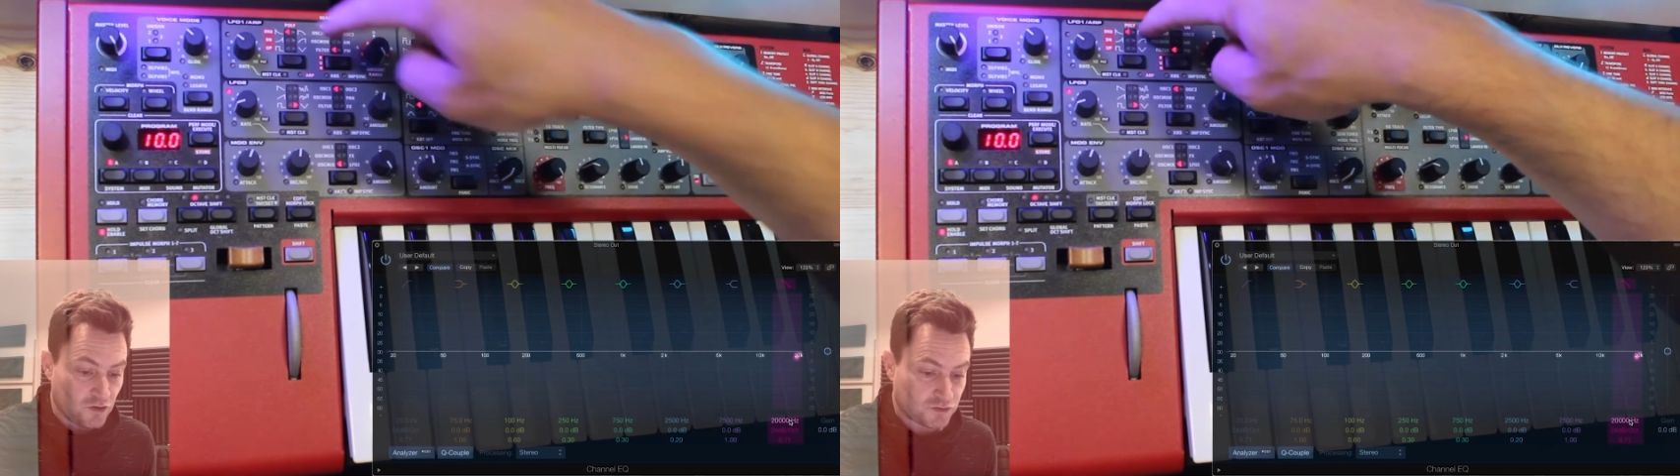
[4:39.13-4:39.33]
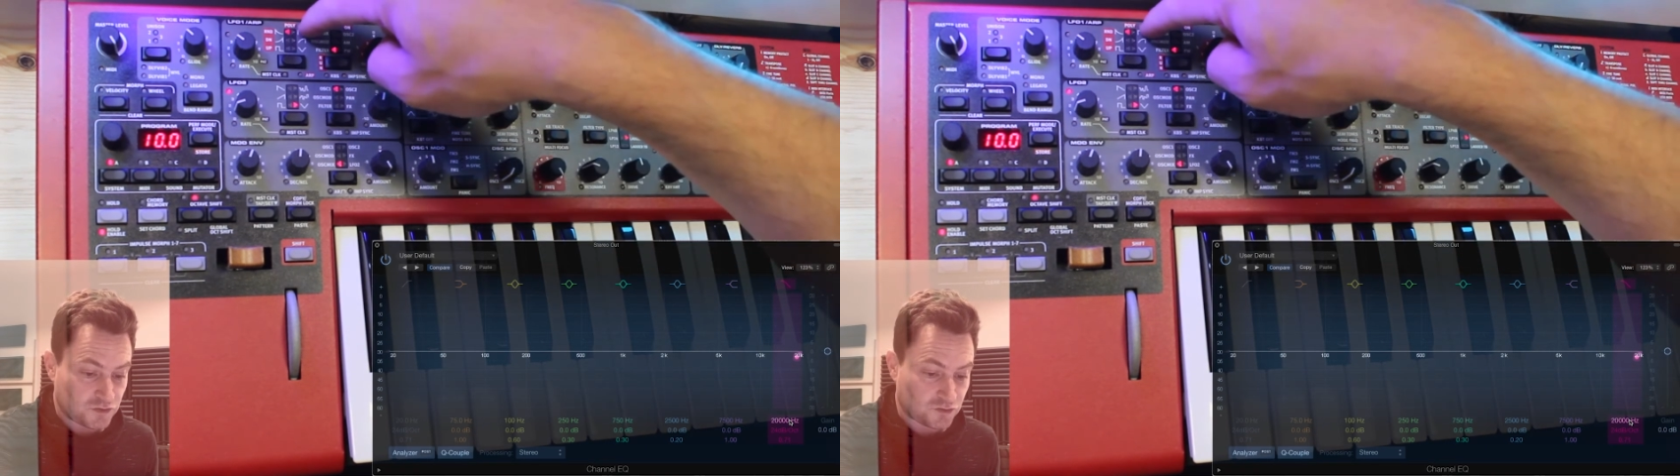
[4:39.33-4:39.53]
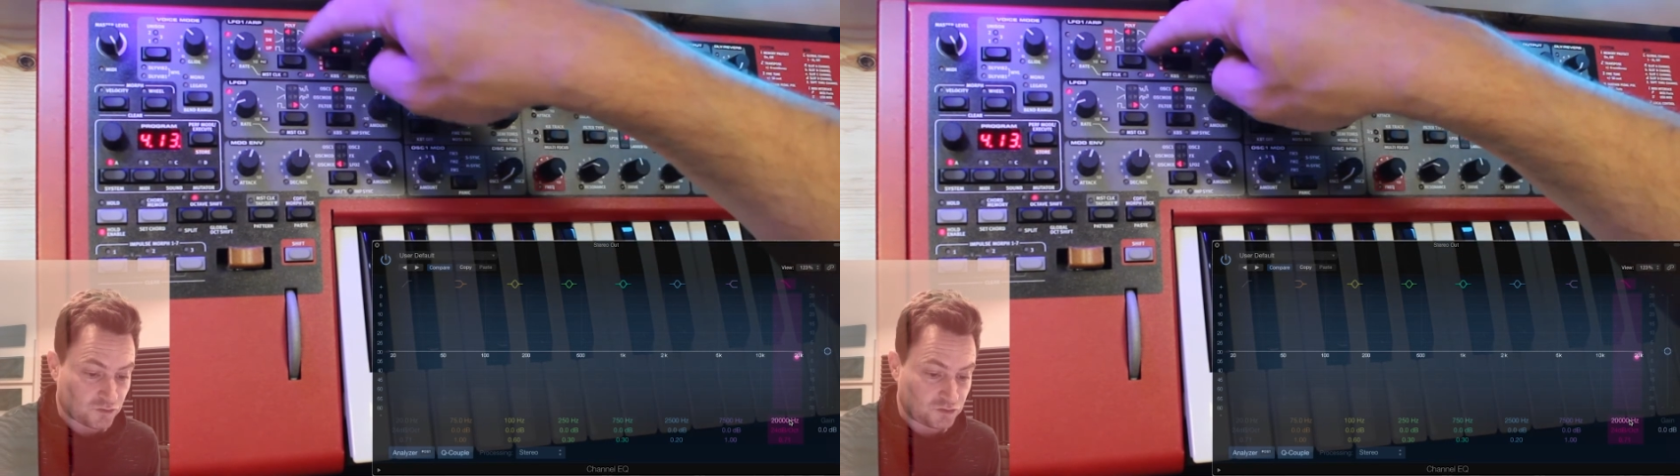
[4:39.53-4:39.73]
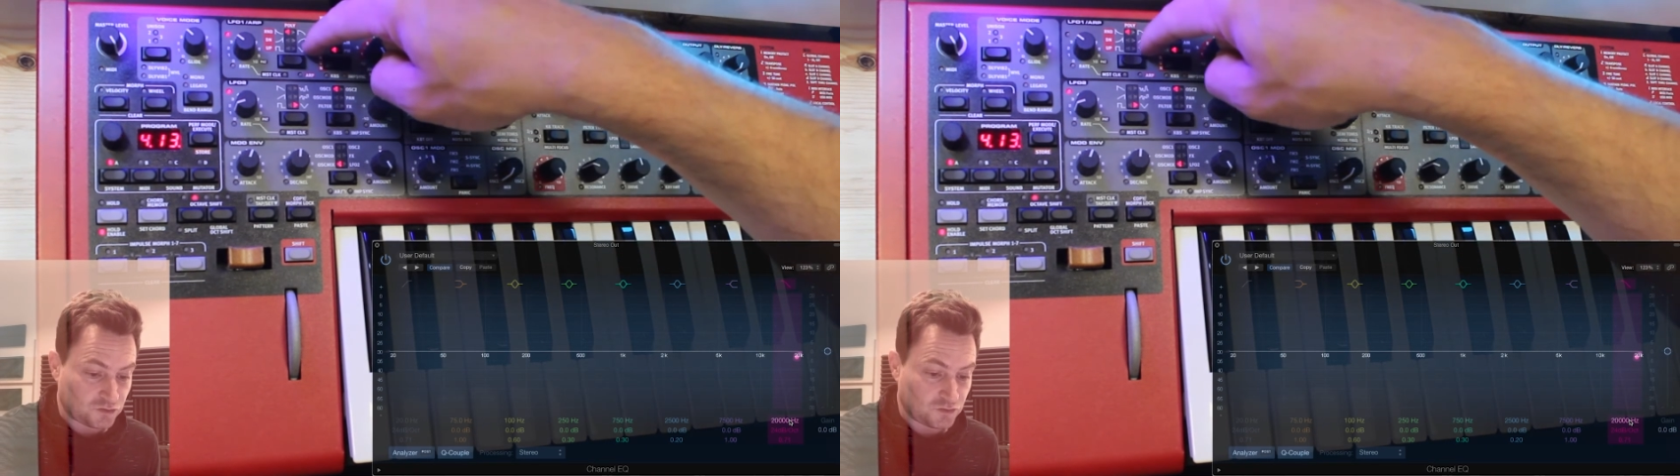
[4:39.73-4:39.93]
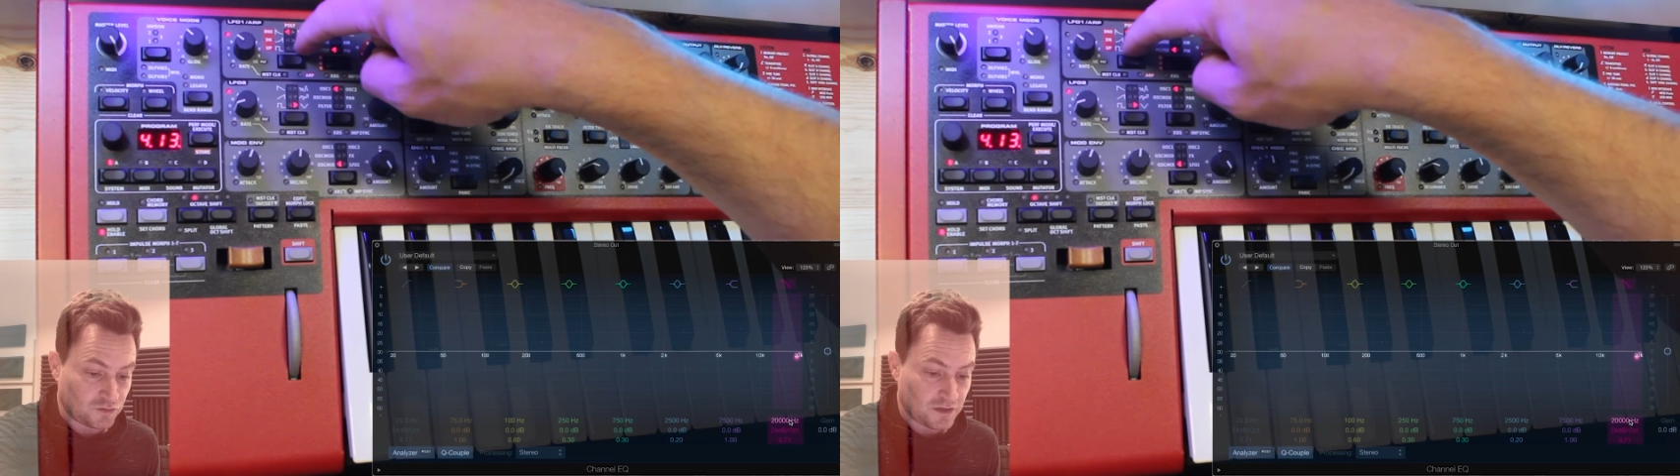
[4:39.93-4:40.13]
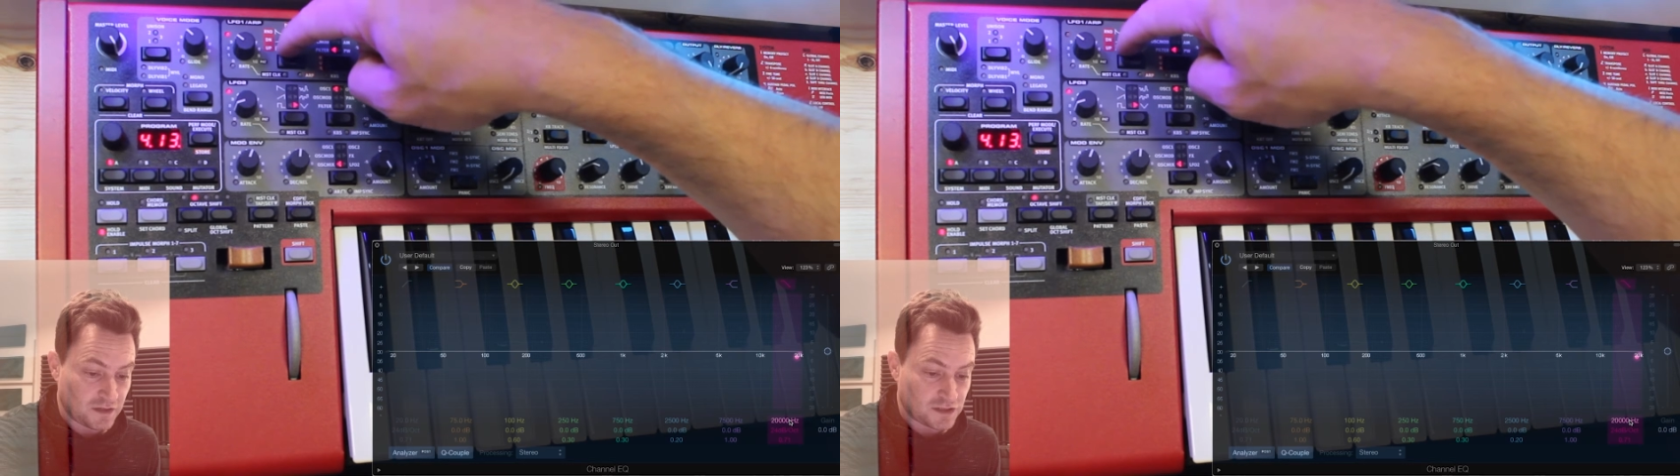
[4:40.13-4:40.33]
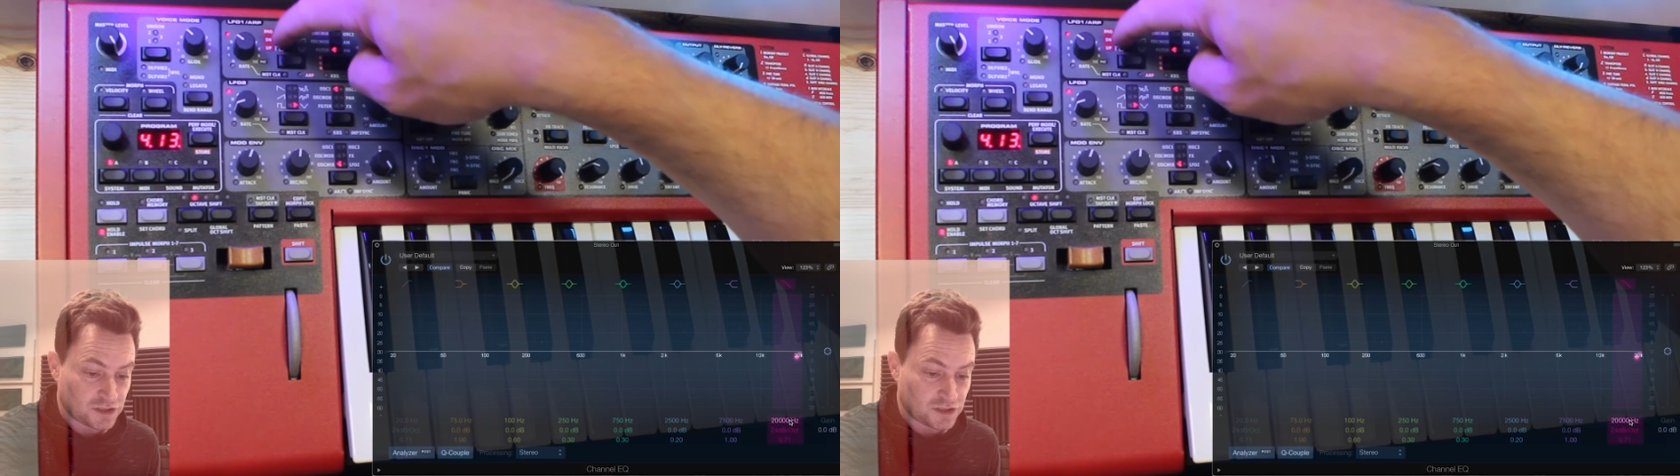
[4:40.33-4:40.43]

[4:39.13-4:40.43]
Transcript: a certain